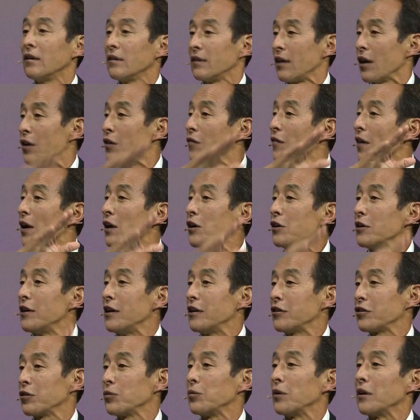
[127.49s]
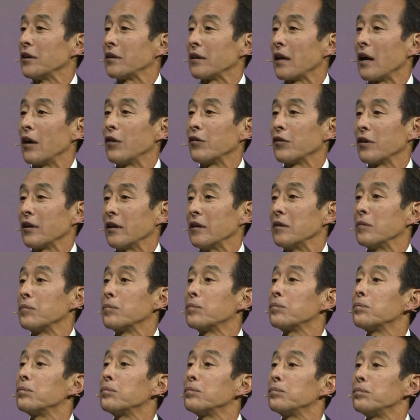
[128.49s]
their valuation went down in
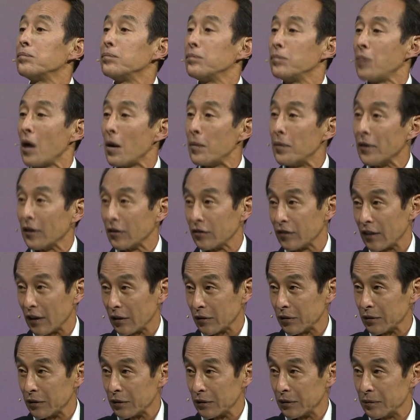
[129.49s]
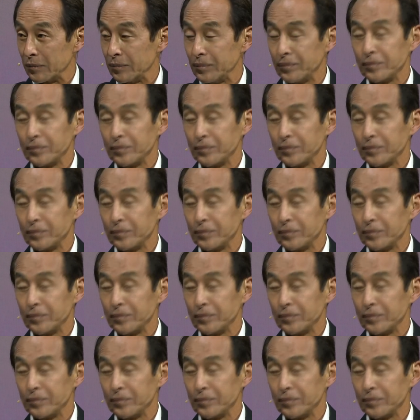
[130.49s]
public sector.